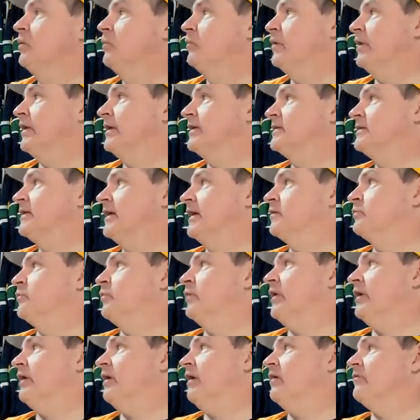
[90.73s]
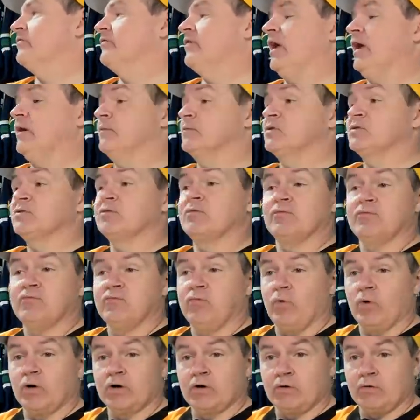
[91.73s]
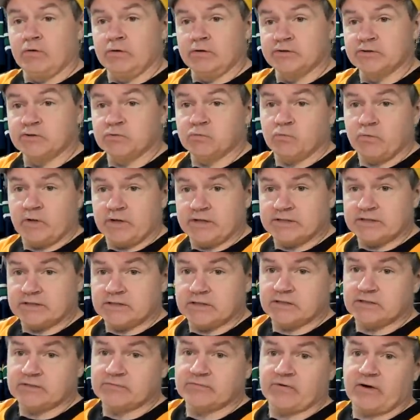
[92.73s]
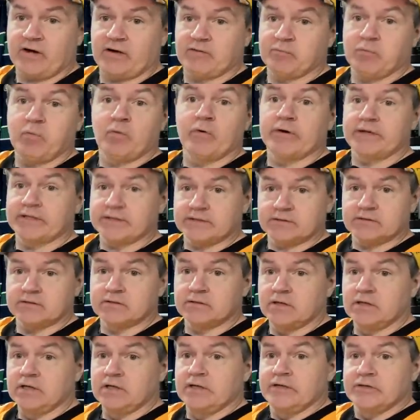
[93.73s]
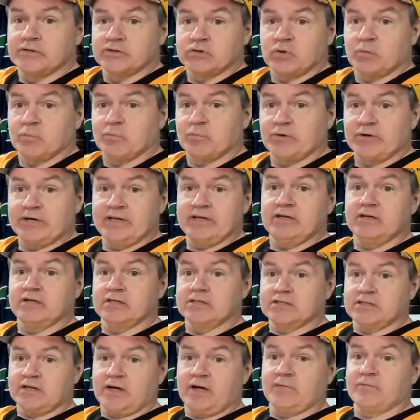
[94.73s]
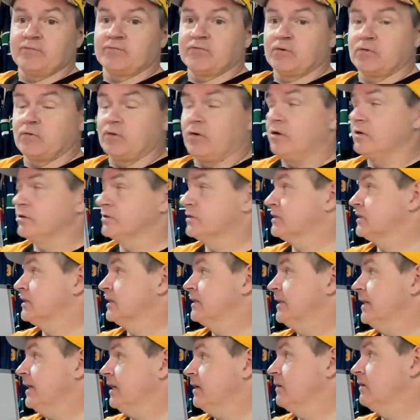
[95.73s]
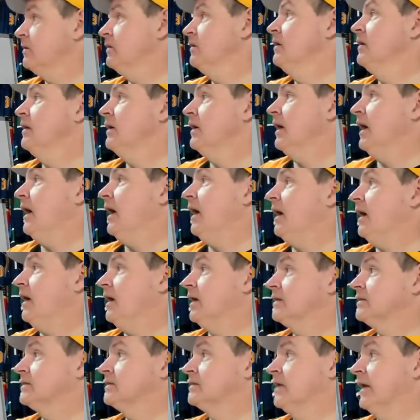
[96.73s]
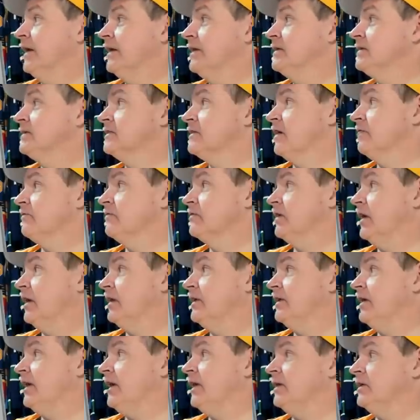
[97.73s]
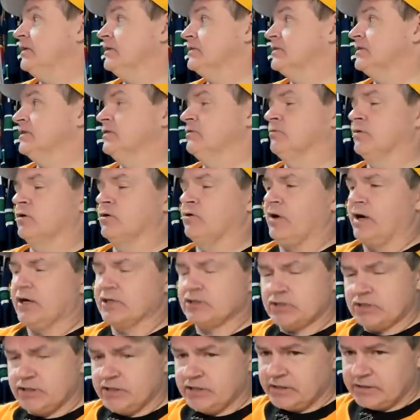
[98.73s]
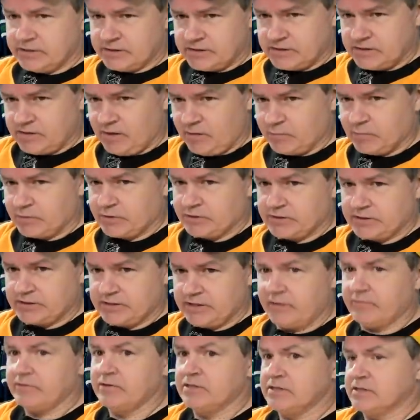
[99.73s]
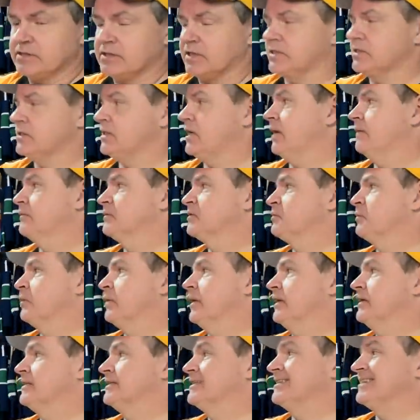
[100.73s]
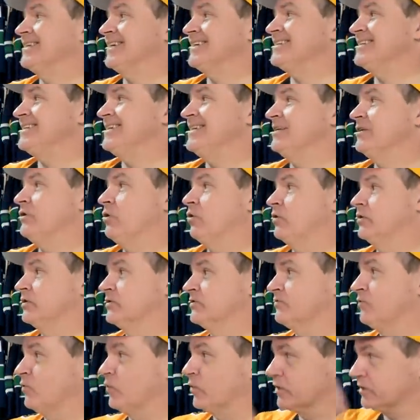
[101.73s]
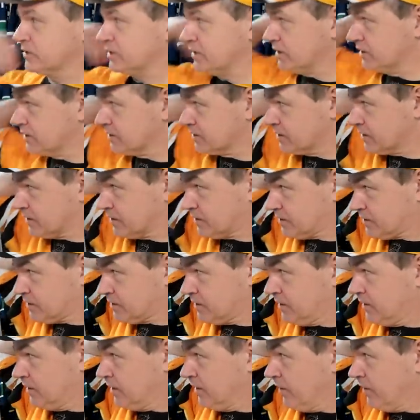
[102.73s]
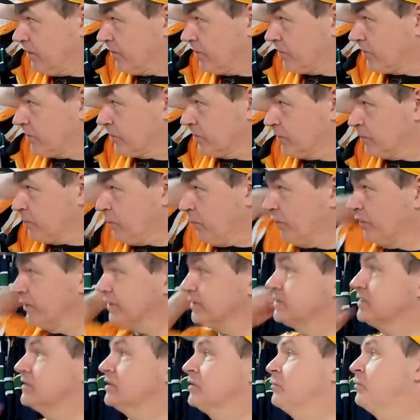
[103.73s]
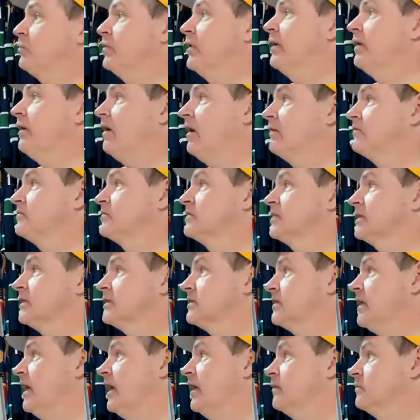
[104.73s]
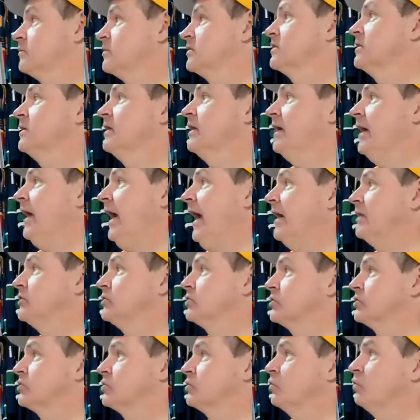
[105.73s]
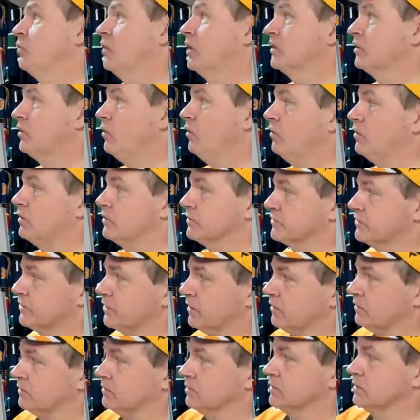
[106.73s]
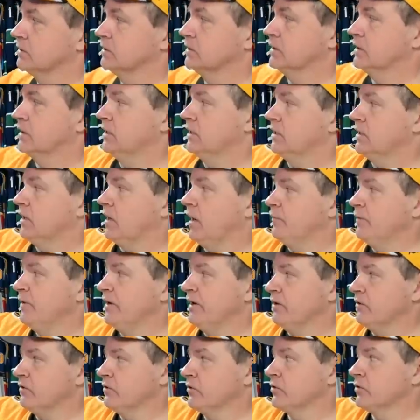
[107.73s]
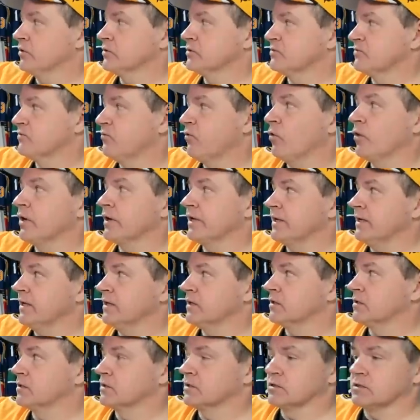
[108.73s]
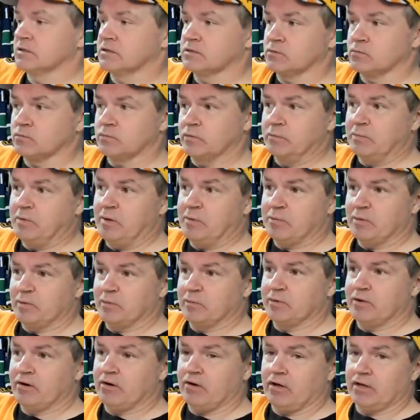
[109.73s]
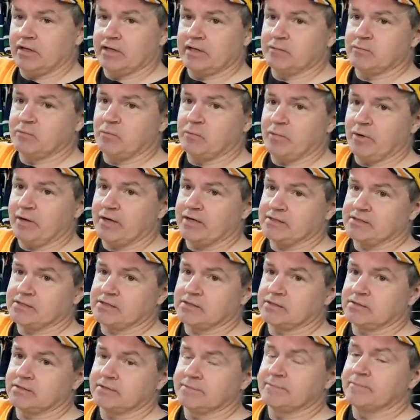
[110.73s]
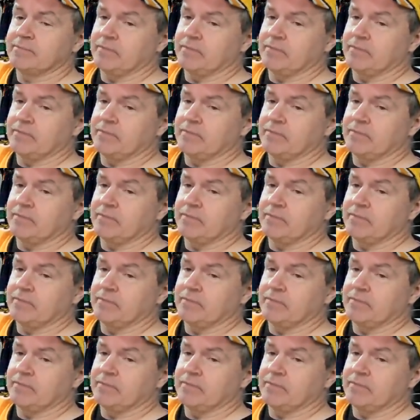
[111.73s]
Played 10 playoff games, 4 goals, 1 assist, 5 points. So pretty good time for Rolston there. Uh, 97, 98, you see regression in his numbers. 76 games played, 16 goals, 14 assists, 30 points in the playoffs, 6 games, and just the one goal. So Coming out of those four years, would people have been calling him a bust?